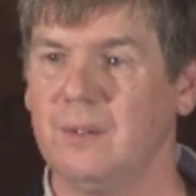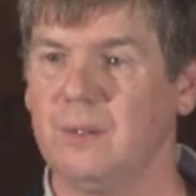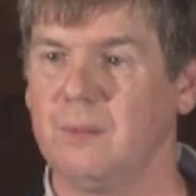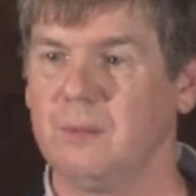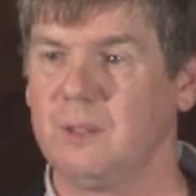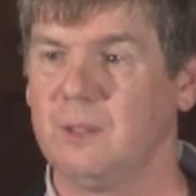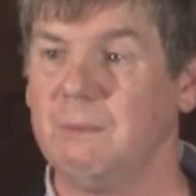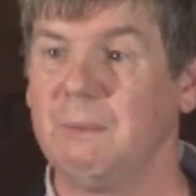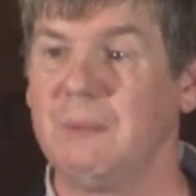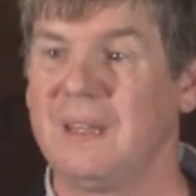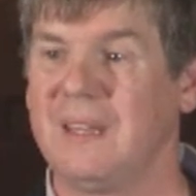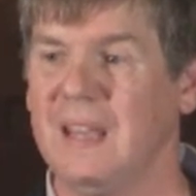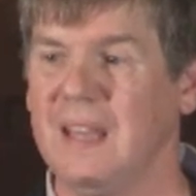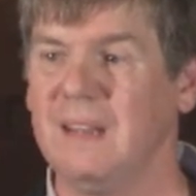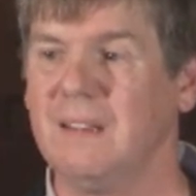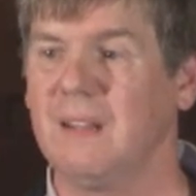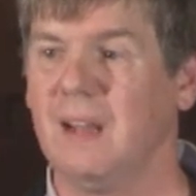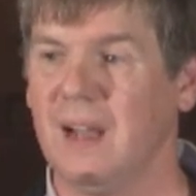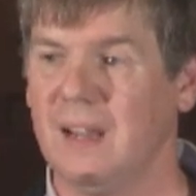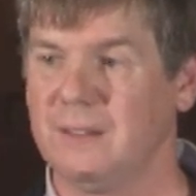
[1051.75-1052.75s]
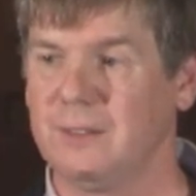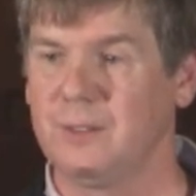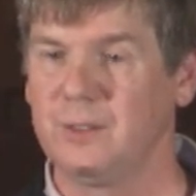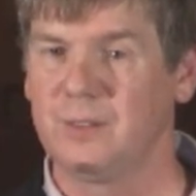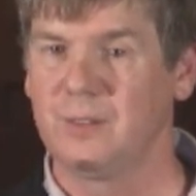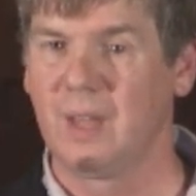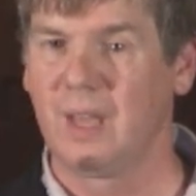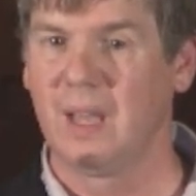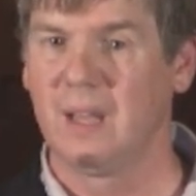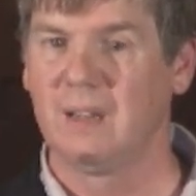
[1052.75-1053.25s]
to begin to
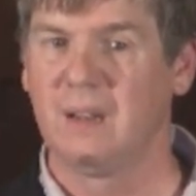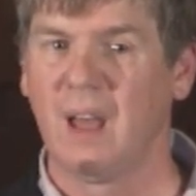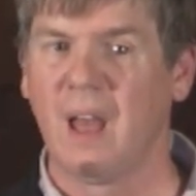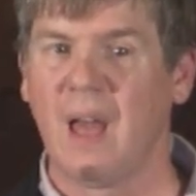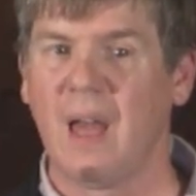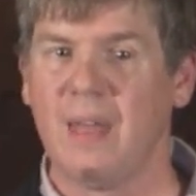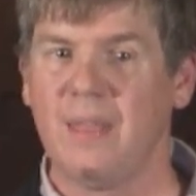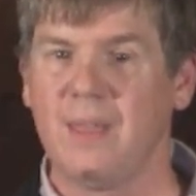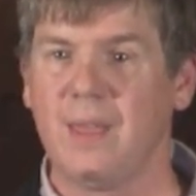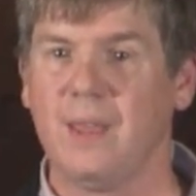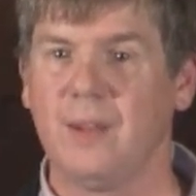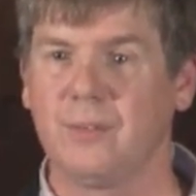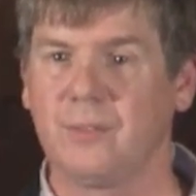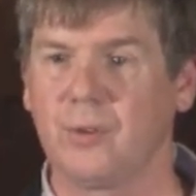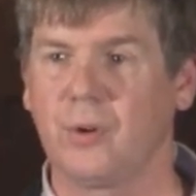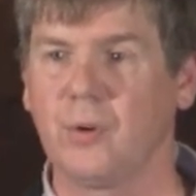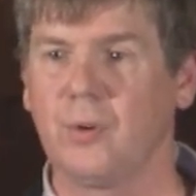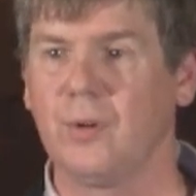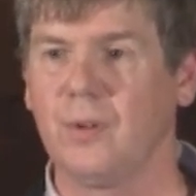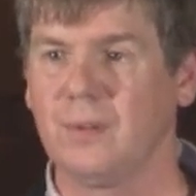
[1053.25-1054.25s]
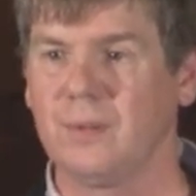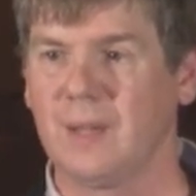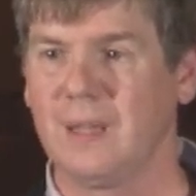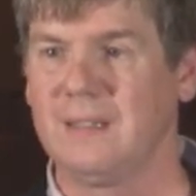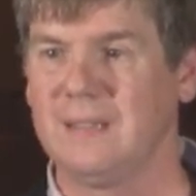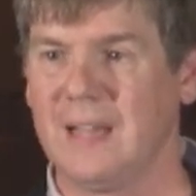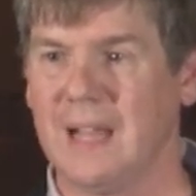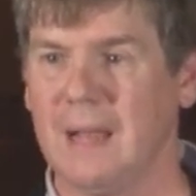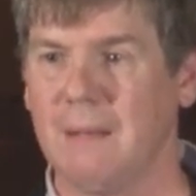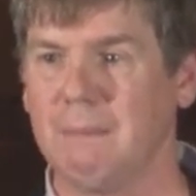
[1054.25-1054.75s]
understand the internal
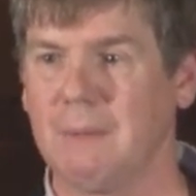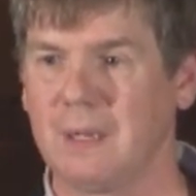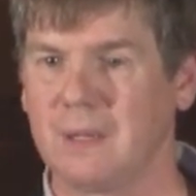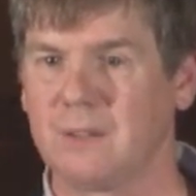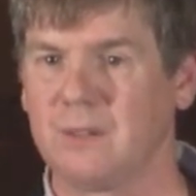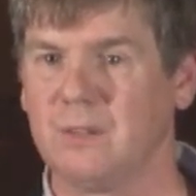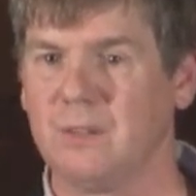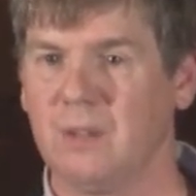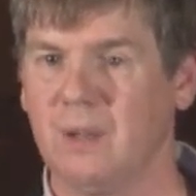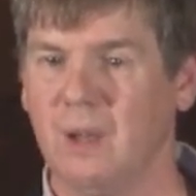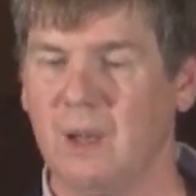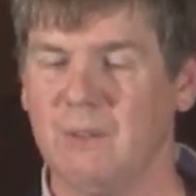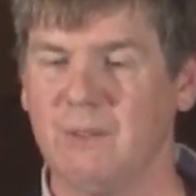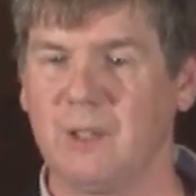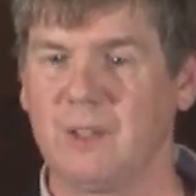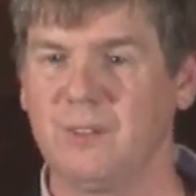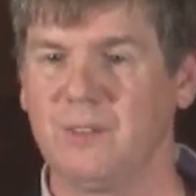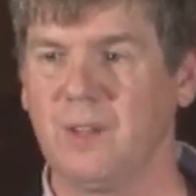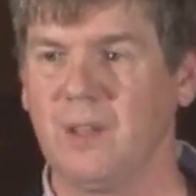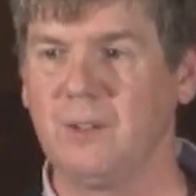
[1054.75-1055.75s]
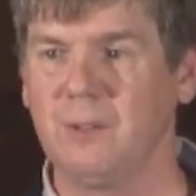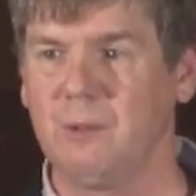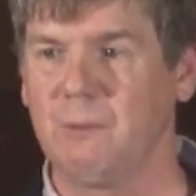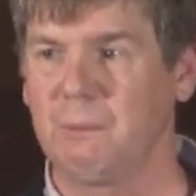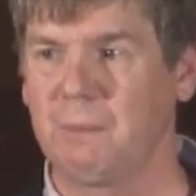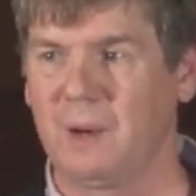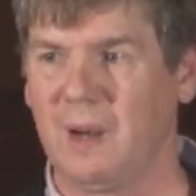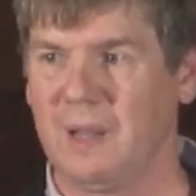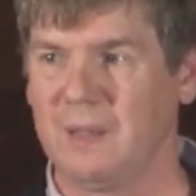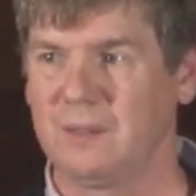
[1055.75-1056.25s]
dynamics of extinction
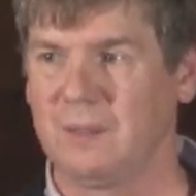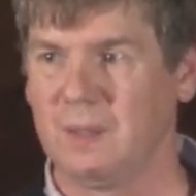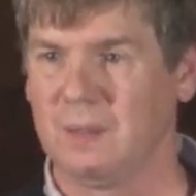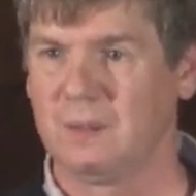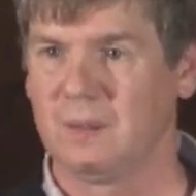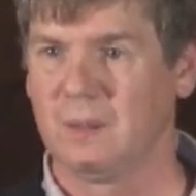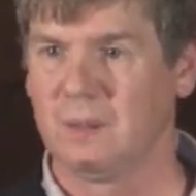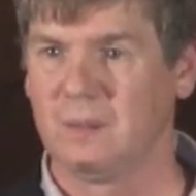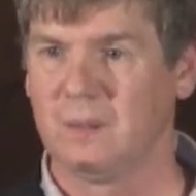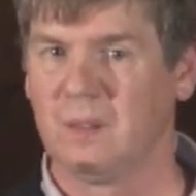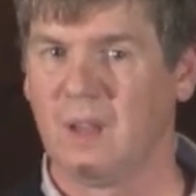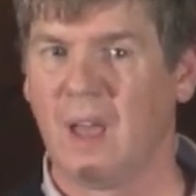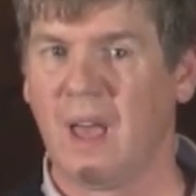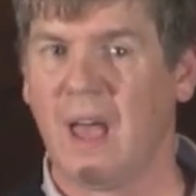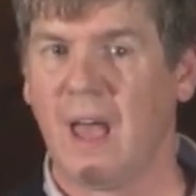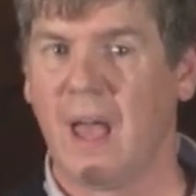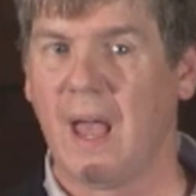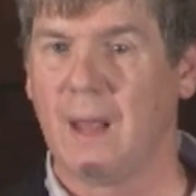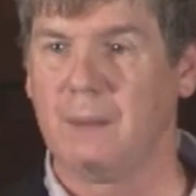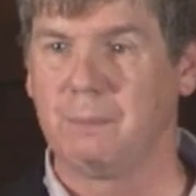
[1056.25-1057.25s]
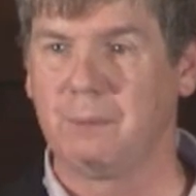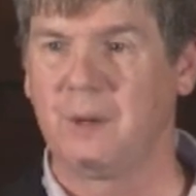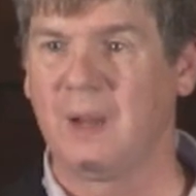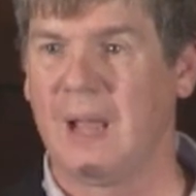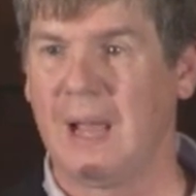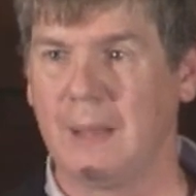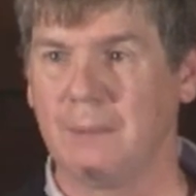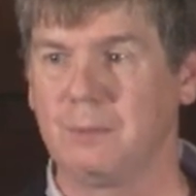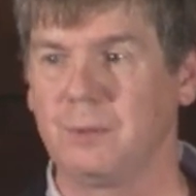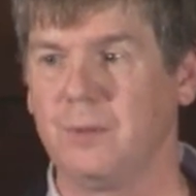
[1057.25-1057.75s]
processes and
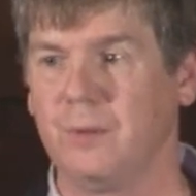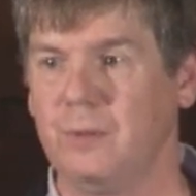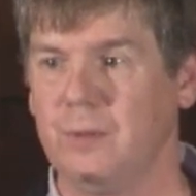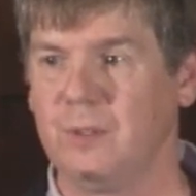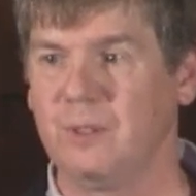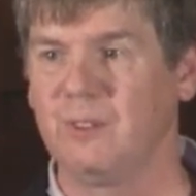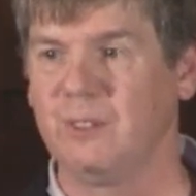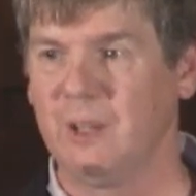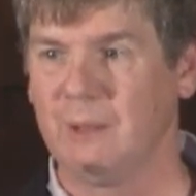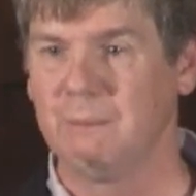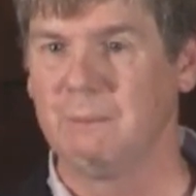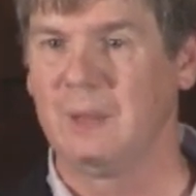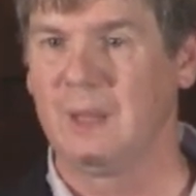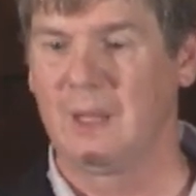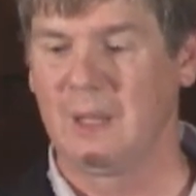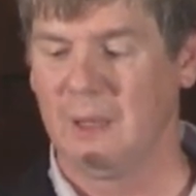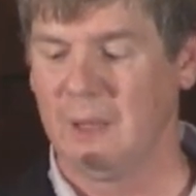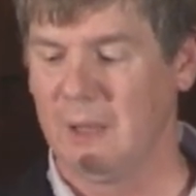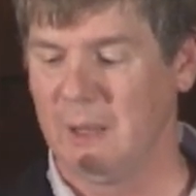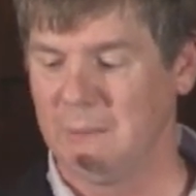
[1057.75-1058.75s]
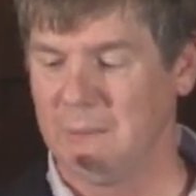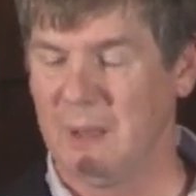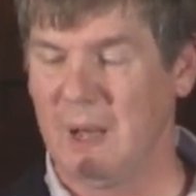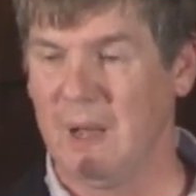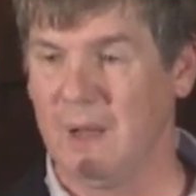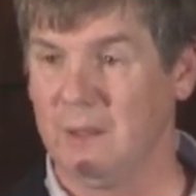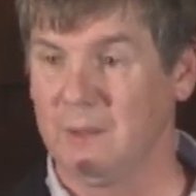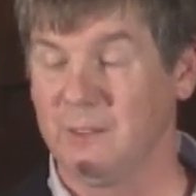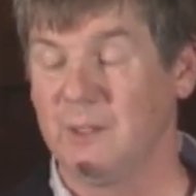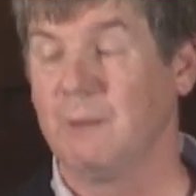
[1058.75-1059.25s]
perhaps learn something
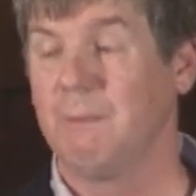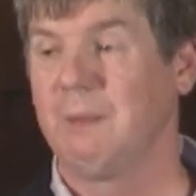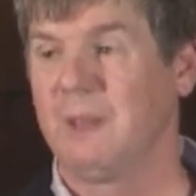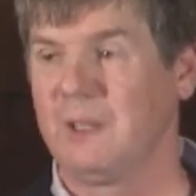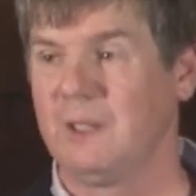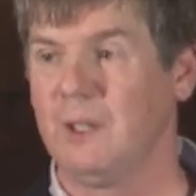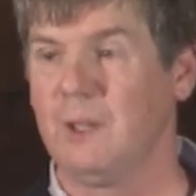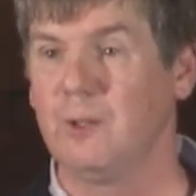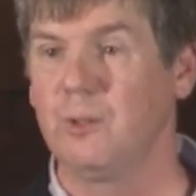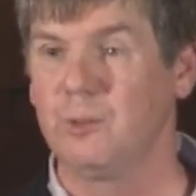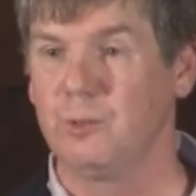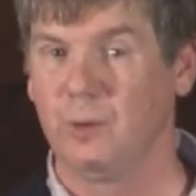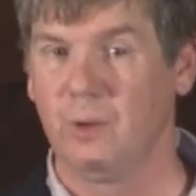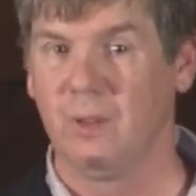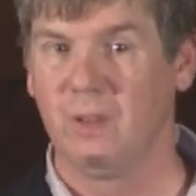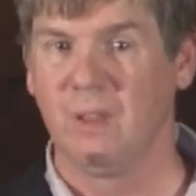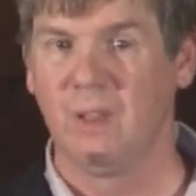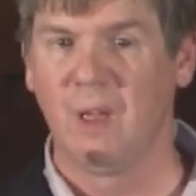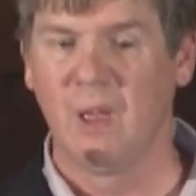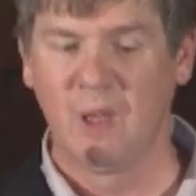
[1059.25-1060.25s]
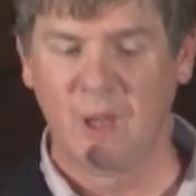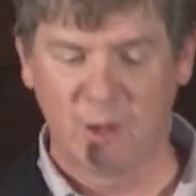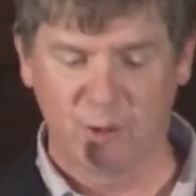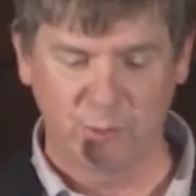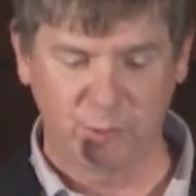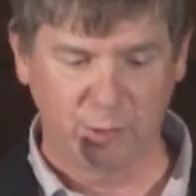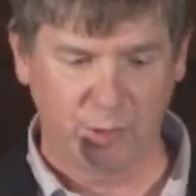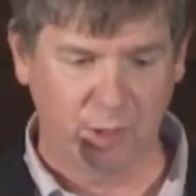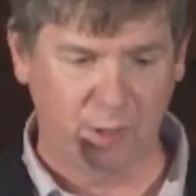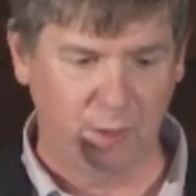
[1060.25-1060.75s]
useful
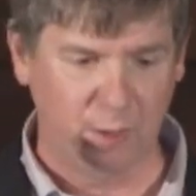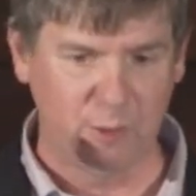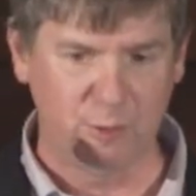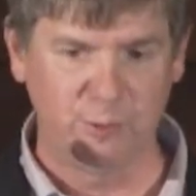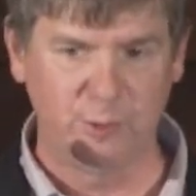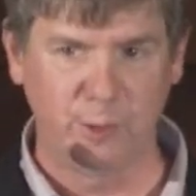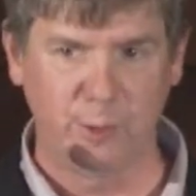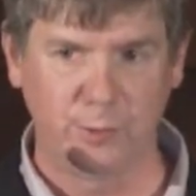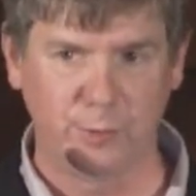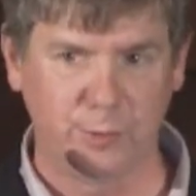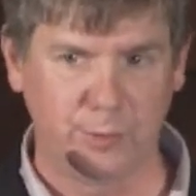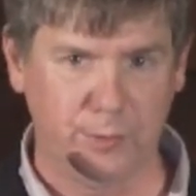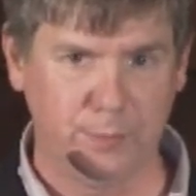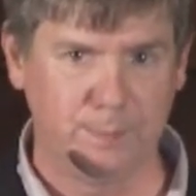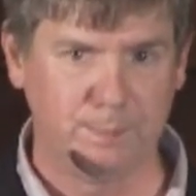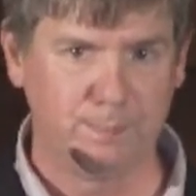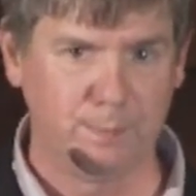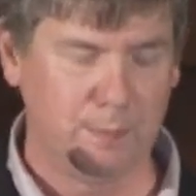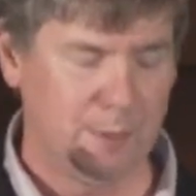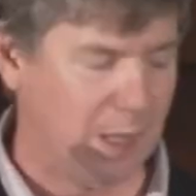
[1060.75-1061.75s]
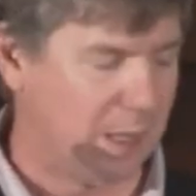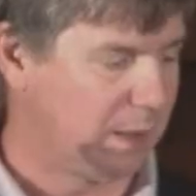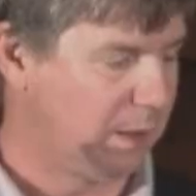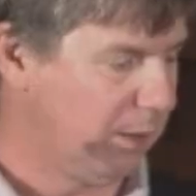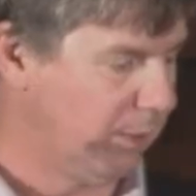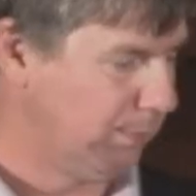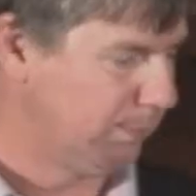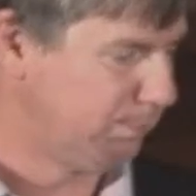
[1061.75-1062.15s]
for our own future. Thank you.